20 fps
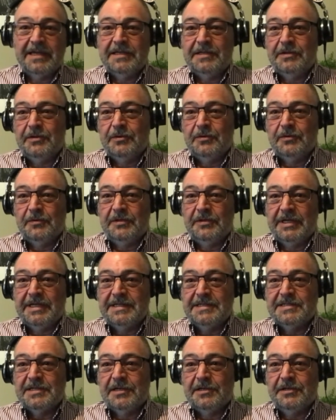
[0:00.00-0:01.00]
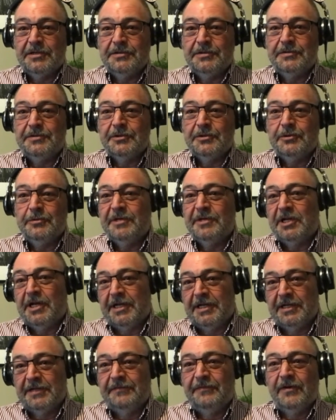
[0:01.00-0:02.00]
in the old days on YouTube, and I
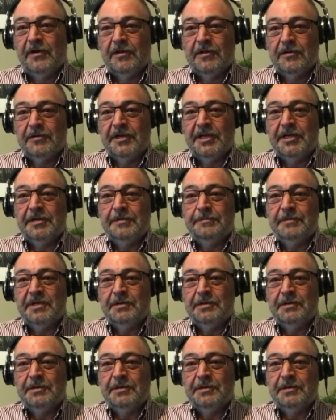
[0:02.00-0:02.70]
had followed him,